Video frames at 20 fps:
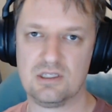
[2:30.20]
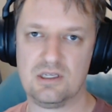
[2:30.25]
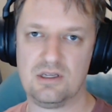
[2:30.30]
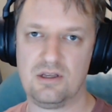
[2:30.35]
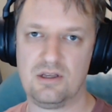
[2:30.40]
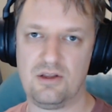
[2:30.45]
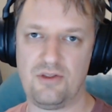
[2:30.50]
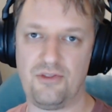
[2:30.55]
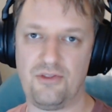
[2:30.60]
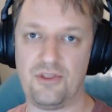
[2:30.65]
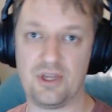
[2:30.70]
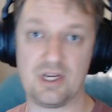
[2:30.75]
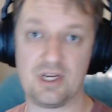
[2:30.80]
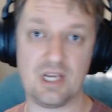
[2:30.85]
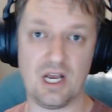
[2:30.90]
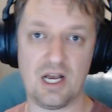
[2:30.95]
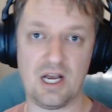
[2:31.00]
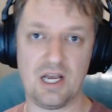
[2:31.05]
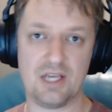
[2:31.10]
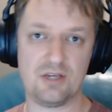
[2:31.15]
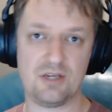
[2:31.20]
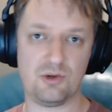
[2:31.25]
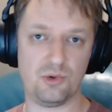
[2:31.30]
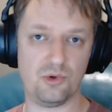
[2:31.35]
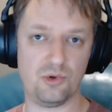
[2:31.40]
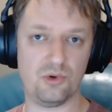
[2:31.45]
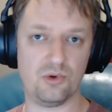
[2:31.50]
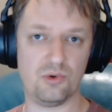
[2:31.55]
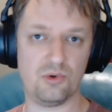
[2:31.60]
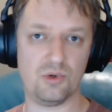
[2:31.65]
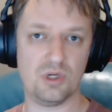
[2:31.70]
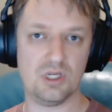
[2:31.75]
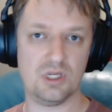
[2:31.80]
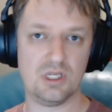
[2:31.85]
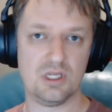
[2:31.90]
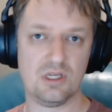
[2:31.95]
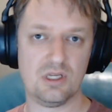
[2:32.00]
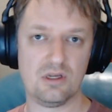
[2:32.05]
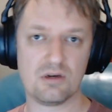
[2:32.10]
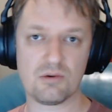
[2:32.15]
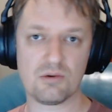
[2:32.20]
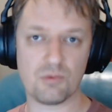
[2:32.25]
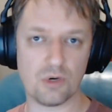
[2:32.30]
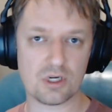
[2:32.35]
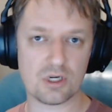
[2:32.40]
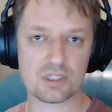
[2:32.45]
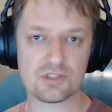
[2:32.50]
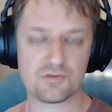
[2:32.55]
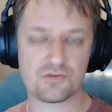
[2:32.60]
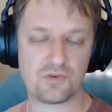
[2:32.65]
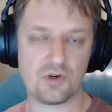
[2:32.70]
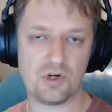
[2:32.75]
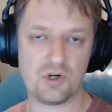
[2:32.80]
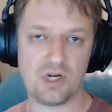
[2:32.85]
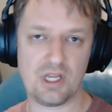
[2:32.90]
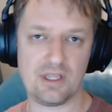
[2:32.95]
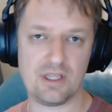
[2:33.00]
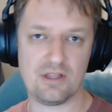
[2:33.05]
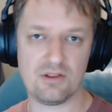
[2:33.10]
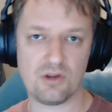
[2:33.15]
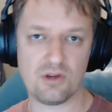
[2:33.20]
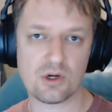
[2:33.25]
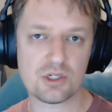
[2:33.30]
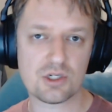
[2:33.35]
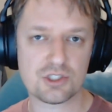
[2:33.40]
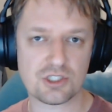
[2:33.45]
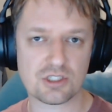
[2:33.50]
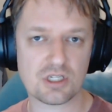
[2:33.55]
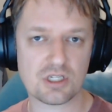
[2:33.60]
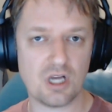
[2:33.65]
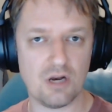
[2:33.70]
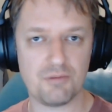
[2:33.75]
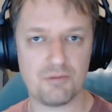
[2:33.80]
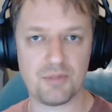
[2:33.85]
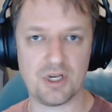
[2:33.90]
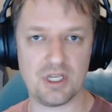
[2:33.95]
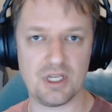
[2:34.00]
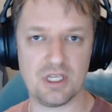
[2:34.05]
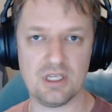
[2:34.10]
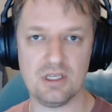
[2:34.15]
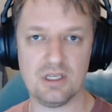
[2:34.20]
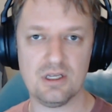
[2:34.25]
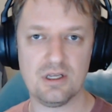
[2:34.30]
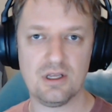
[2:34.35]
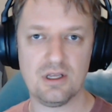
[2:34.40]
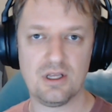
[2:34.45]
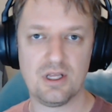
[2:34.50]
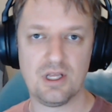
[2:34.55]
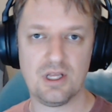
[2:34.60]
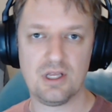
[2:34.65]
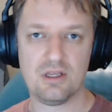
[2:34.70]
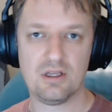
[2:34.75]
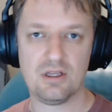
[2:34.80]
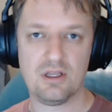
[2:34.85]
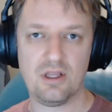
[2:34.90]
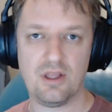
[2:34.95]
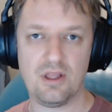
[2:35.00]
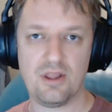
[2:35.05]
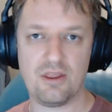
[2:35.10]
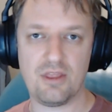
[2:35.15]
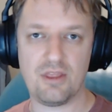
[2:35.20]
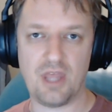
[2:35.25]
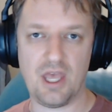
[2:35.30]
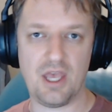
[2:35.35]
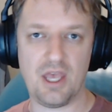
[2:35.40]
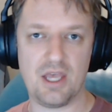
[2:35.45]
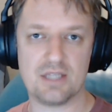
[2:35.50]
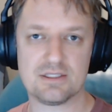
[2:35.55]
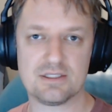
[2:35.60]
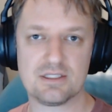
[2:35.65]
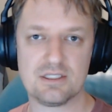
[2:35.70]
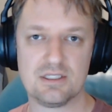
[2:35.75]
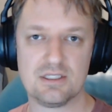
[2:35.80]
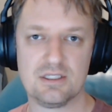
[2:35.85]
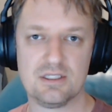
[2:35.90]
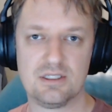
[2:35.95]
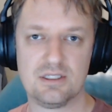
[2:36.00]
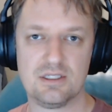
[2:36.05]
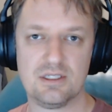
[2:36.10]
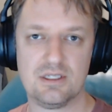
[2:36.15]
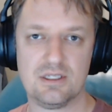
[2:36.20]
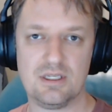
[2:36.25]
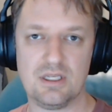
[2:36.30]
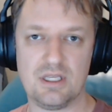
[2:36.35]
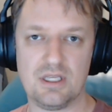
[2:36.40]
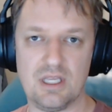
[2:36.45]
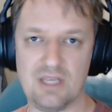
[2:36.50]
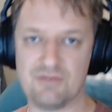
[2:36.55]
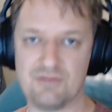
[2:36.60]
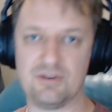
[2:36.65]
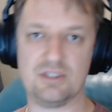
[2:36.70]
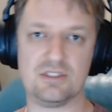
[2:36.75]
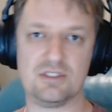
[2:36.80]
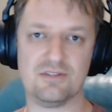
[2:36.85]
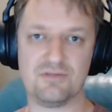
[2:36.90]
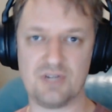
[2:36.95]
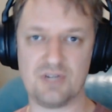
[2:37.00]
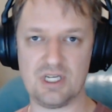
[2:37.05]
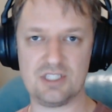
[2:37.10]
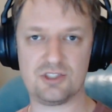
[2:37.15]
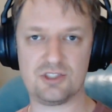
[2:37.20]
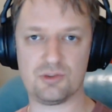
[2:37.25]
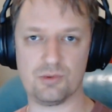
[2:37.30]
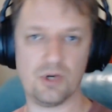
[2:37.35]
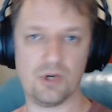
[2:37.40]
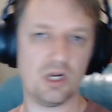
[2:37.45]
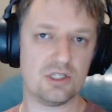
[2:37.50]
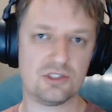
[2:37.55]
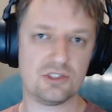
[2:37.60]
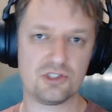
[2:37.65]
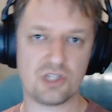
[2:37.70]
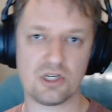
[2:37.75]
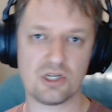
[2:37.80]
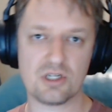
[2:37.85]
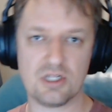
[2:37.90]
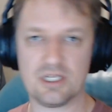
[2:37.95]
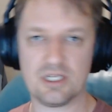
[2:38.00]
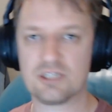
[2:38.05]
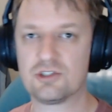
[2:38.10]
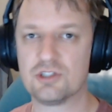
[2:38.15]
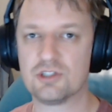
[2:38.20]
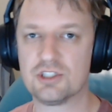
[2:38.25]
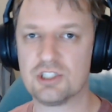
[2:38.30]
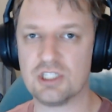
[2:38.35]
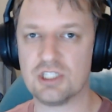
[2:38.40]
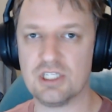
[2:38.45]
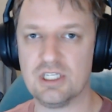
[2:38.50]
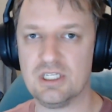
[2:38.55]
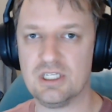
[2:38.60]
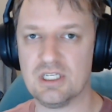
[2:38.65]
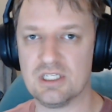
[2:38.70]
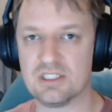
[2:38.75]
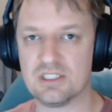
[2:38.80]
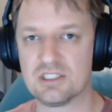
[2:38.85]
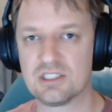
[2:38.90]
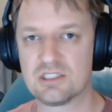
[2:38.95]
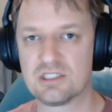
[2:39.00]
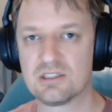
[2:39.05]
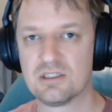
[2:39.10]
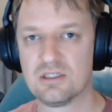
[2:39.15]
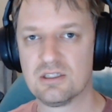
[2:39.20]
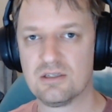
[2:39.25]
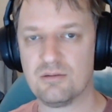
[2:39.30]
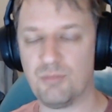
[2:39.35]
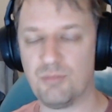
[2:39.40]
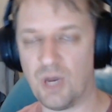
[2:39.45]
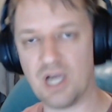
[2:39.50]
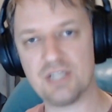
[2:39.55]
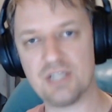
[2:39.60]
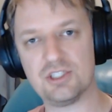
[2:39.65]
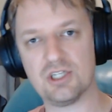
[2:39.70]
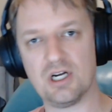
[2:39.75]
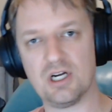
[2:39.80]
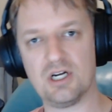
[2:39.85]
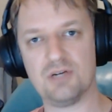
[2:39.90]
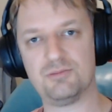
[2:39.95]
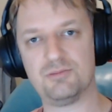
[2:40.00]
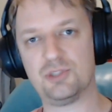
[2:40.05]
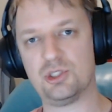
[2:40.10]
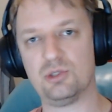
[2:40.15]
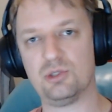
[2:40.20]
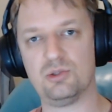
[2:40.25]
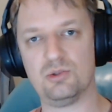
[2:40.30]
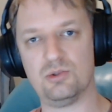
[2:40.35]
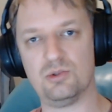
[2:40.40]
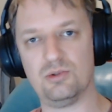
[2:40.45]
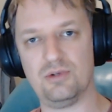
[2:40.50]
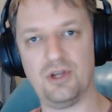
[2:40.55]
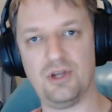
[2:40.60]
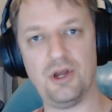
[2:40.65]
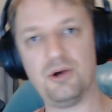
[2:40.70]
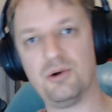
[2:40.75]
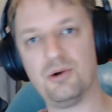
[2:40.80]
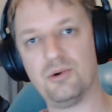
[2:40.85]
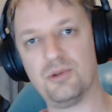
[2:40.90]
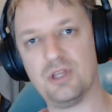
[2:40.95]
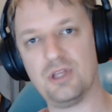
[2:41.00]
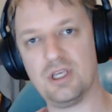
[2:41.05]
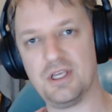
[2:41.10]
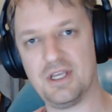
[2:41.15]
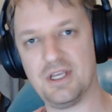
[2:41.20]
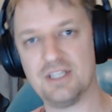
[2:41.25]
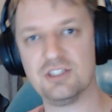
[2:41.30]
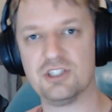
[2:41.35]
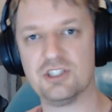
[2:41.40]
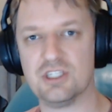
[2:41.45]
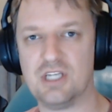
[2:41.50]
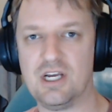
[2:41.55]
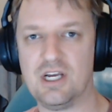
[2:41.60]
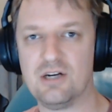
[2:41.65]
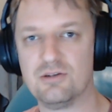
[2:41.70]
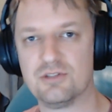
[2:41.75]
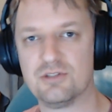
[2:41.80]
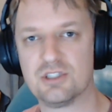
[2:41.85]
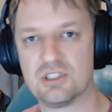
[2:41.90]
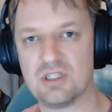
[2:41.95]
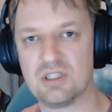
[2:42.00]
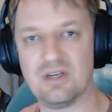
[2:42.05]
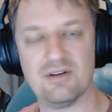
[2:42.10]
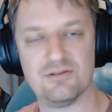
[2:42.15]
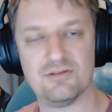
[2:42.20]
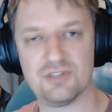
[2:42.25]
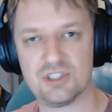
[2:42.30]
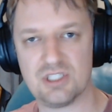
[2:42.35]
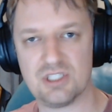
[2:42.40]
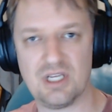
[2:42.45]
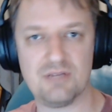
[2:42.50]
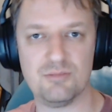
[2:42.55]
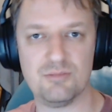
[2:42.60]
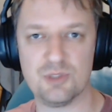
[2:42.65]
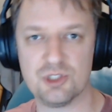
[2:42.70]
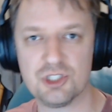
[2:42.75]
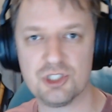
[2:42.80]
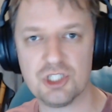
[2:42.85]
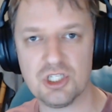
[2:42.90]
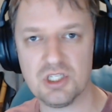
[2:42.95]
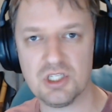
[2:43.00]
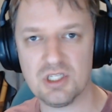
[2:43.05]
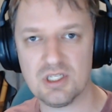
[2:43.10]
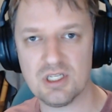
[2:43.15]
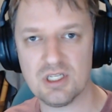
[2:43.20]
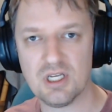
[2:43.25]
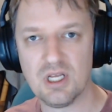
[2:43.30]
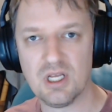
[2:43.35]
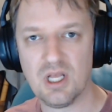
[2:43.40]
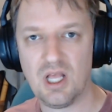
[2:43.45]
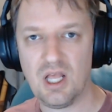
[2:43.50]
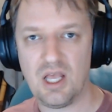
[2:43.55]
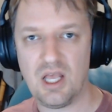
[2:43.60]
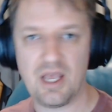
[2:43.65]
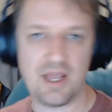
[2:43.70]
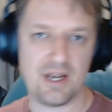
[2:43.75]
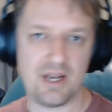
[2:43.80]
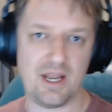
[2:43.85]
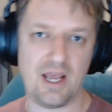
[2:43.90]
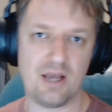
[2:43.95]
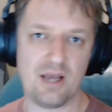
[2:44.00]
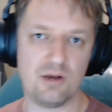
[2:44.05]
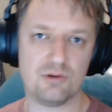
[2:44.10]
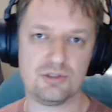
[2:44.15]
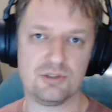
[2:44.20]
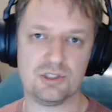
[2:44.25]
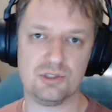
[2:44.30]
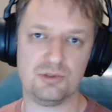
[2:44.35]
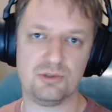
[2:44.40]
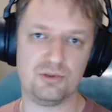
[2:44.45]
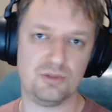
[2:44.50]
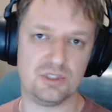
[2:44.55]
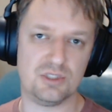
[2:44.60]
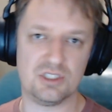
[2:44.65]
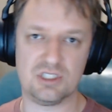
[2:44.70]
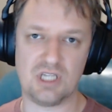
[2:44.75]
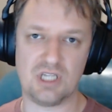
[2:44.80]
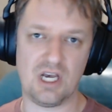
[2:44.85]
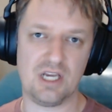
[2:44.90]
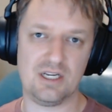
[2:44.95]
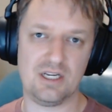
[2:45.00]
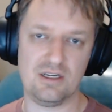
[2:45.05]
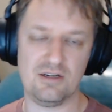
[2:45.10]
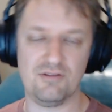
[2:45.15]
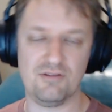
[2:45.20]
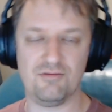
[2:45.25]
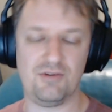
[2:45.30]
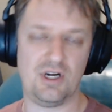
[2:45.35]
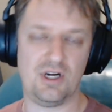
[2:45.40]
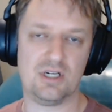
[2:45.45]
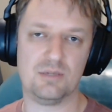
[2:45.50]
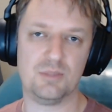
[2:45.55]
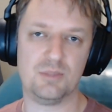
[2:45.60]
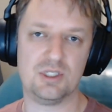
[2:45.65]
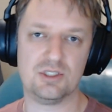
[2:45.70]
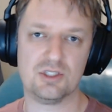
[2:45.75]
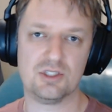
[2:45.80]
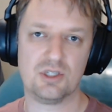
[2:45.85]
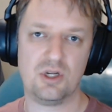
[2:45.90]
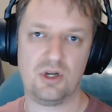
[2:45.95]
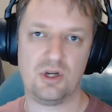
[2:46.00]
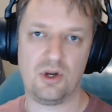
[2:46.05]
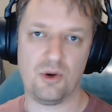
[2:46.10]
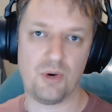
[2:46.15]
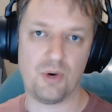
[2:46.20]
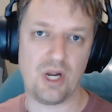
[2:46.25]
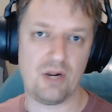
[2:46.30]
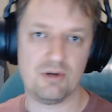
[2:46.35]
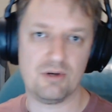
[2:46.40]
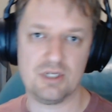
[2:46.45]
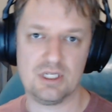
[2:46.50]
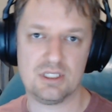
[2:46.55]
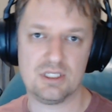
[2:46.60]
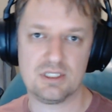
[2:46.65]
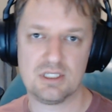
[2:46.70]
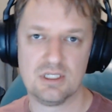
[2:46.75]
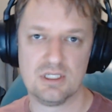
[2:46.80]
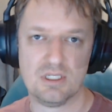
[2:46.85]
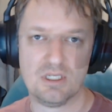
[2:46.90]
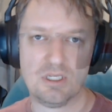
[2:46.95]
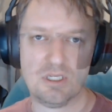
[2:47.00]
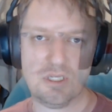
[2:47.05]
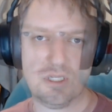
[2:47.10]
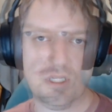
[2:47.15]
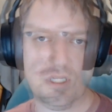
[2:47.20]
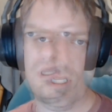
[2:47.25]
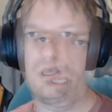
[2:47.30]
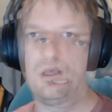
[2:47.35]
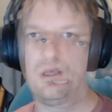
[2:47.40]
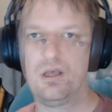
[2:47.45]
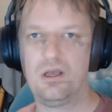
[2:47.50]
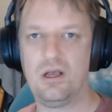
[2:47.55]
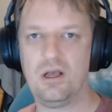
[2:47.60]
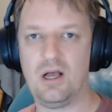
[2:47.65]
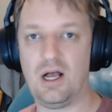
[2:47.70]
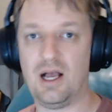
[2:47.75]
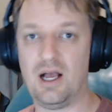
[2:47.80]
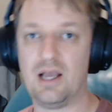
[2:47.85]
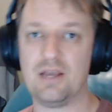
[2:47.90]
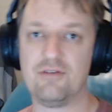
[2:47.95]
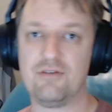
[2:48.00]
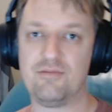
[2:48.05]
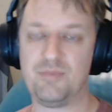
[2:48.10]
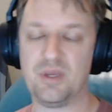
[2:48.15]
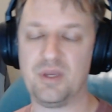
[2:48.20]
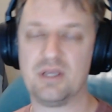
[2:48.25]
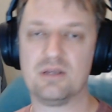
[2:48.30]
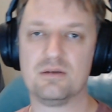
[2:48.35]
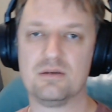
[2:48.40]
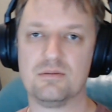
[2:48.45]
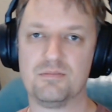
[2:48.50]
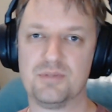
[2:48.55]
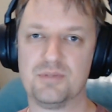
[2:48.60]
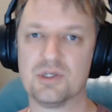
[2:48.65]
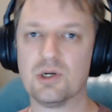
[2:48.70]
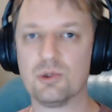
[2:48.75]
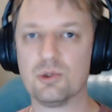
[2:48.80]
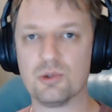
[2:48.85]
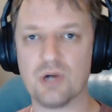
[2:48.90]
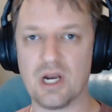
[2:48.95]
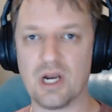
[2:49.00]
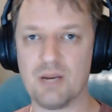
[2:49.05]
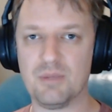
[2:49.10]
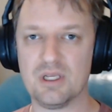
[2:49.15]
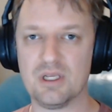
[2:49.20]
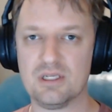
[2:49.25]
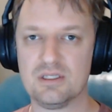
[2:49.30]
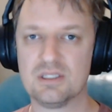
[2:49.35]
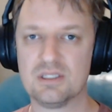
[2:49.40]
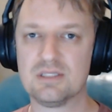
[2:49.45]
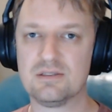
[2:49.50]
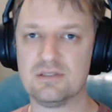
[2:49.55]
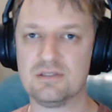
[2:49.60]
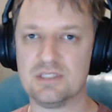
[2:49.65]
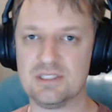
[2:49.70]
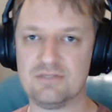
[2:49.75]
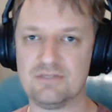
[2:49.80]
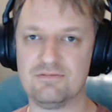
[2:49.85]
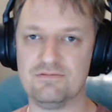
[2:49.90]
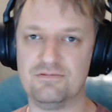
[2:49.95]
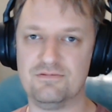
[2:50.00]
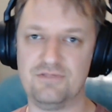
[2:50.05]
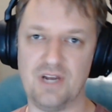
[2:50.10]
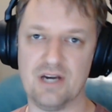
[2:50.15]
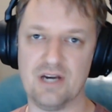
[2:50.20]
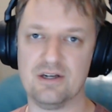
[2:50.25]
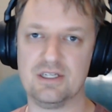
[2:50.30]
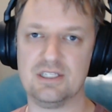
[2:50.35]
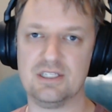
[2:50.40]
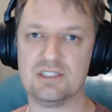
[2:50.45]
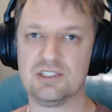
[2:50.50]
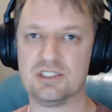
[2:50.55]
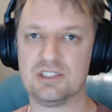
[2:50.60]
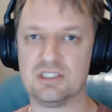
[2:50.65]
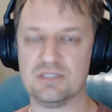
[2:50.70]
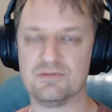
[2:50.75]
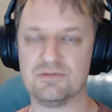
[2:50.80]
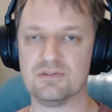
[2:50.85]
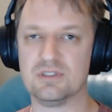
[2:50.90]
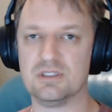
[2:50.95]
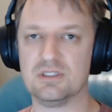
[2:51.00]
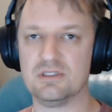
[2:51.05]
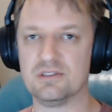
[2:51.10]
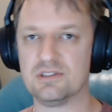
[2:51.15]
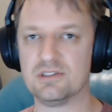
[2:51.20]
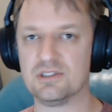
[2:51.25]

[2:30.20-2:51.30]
the guy who works for a larger company that if a device runs on electricity, it's my job to know the ins and outs of said machine and how to design an environment around it. I've been programming various different